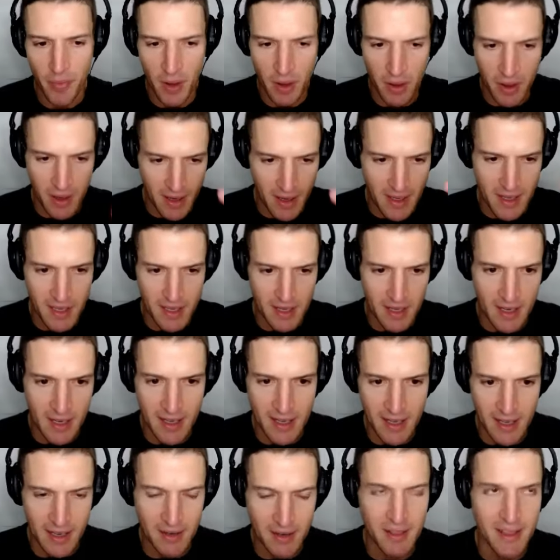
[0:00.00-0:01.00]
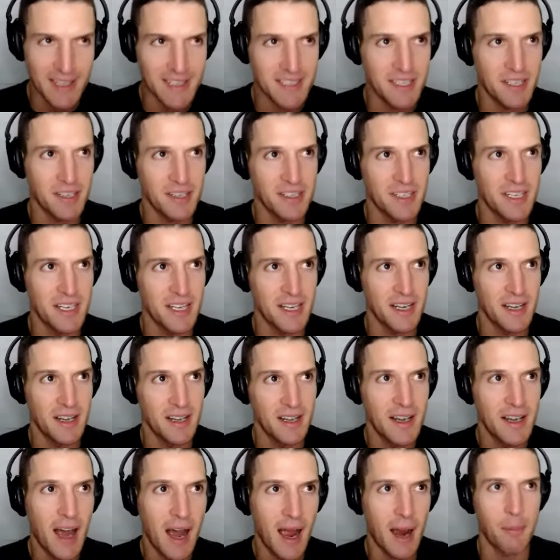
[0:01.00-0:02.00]
uh, can uh, listeners can
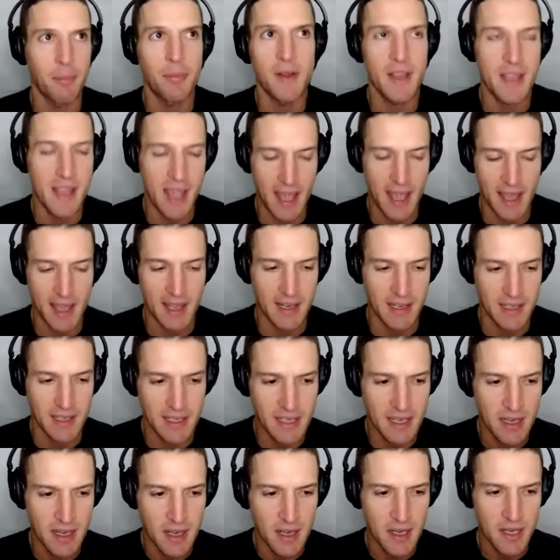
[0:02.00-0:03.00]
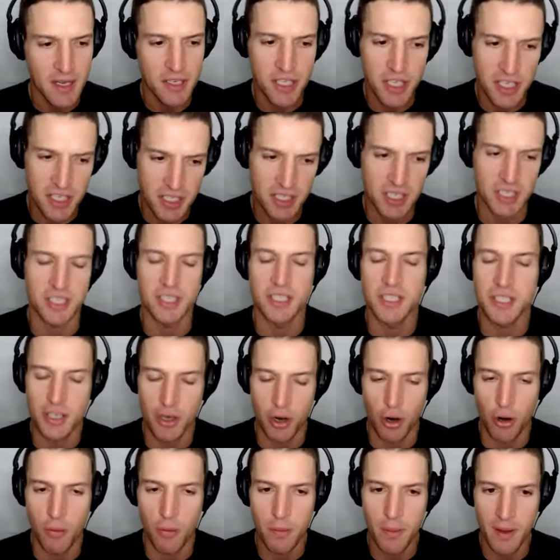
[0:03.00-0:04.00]
comprehend just the
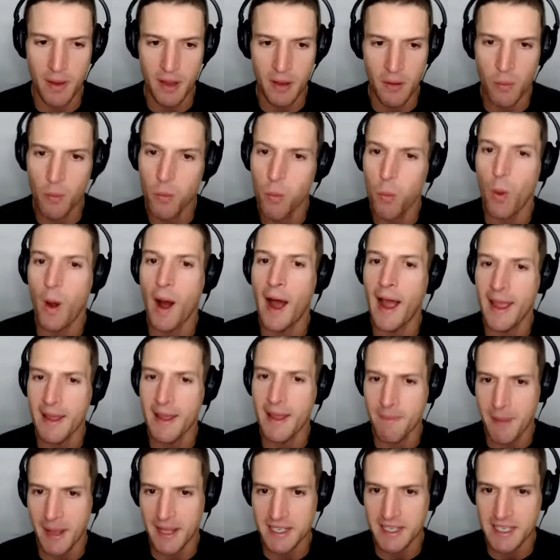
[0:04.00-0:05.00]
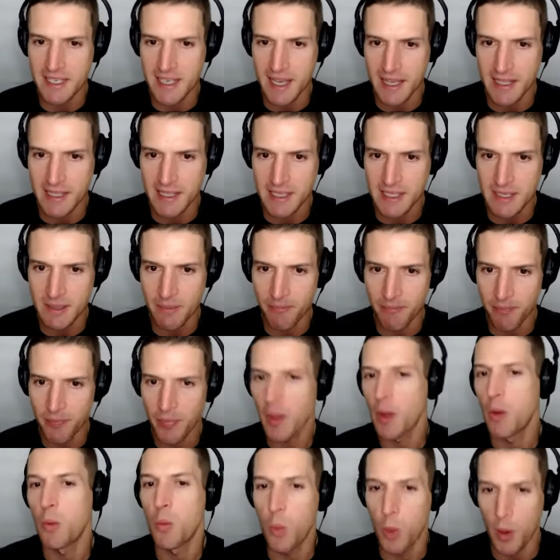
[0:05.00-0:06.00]
scope why it made sense
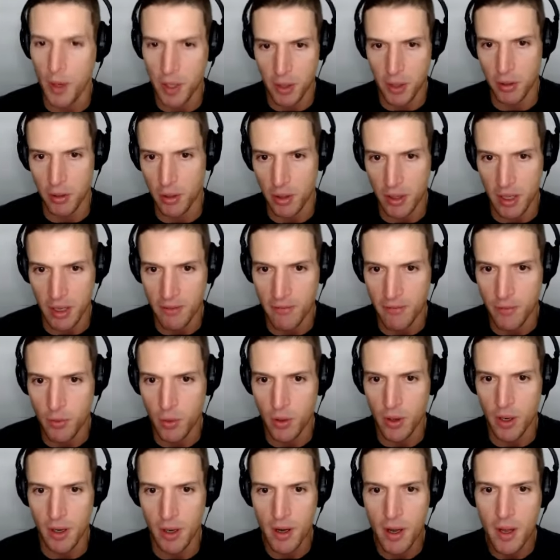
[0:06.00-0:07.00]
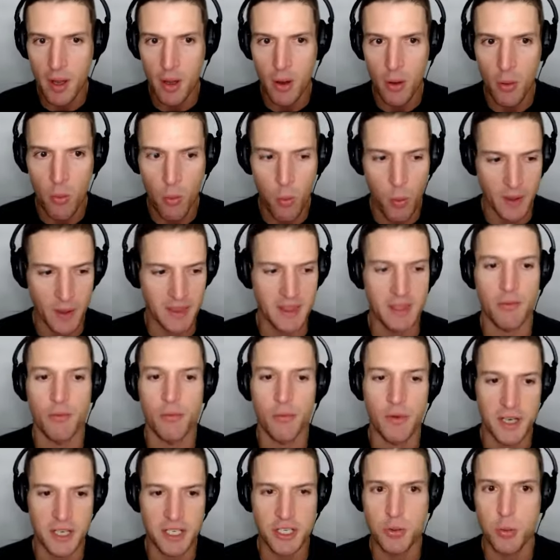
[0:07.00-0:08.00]
what you're looking for what the
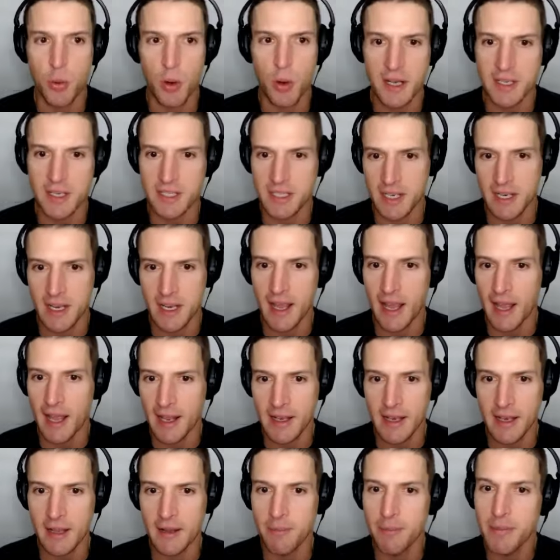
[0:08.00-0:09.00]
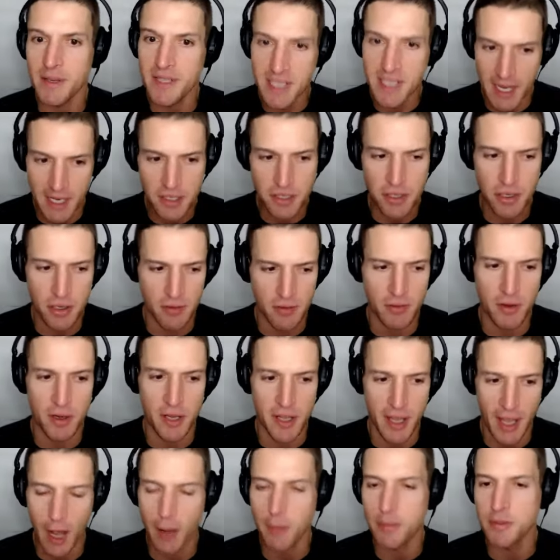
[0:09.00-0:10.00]
reach was and the and the potential to
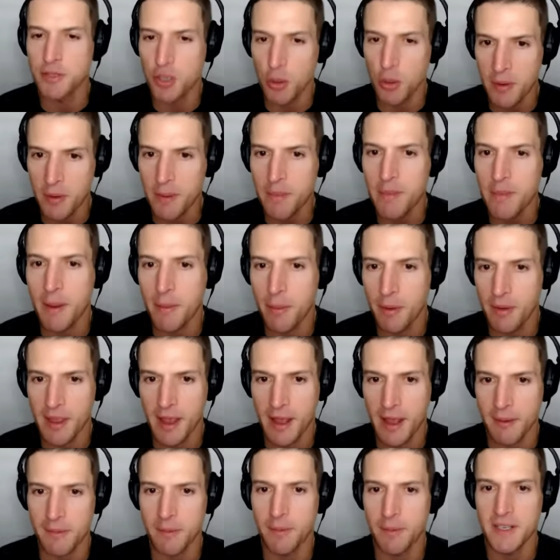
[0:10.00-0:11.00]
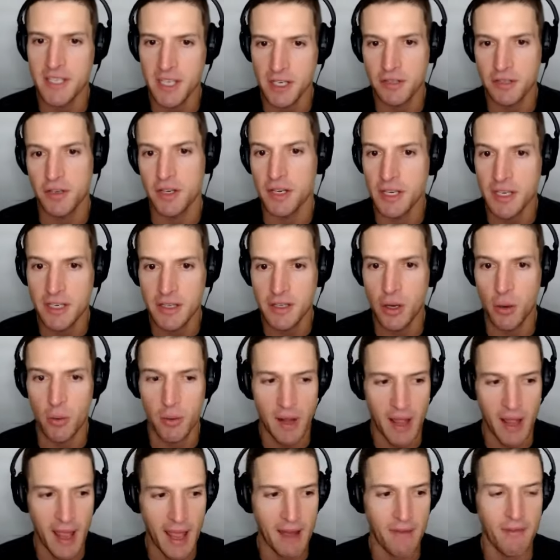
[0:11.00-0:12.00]
really help so many people that potentially
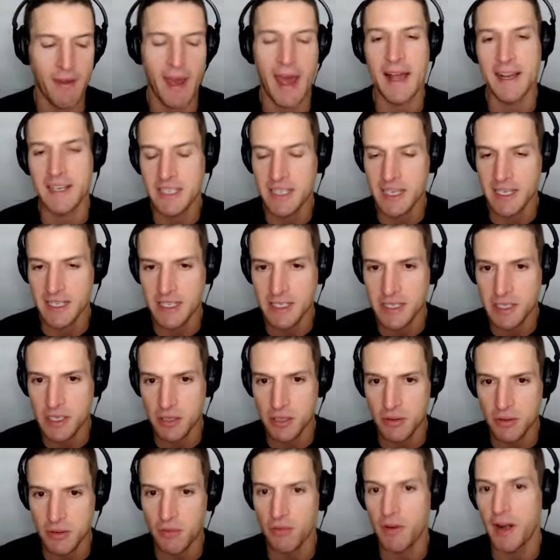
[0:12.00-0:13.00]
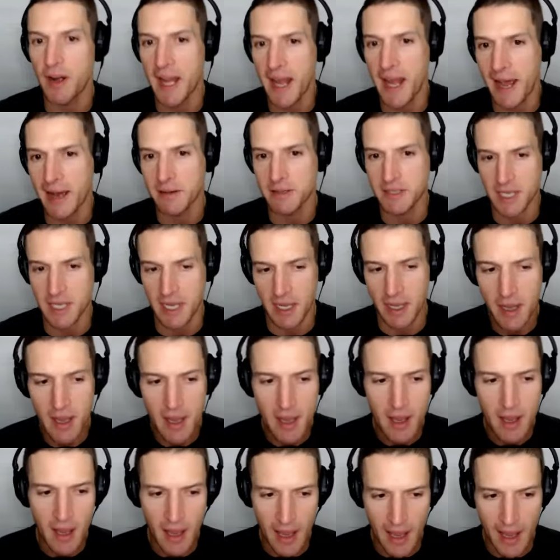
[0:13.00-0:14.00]
don't have access to the right housing
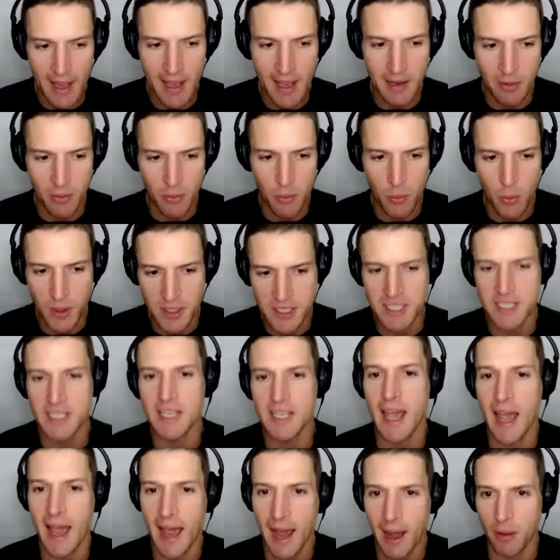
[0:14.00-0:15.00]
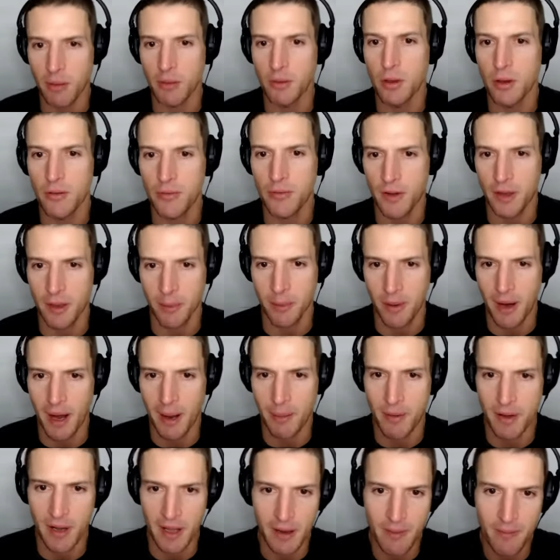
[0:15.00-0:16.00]
and what's the outlook for the
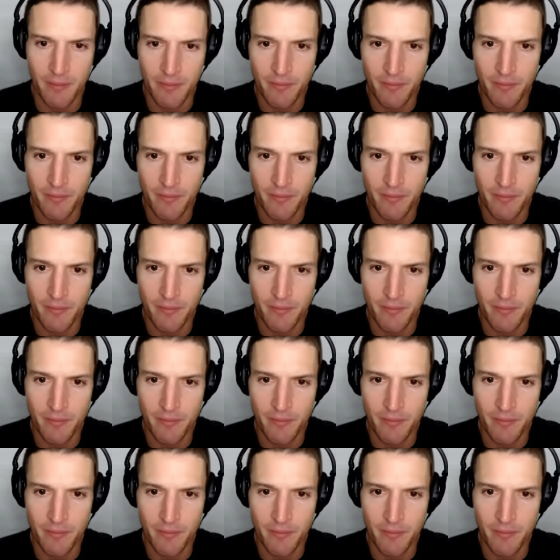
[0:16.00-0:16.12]
property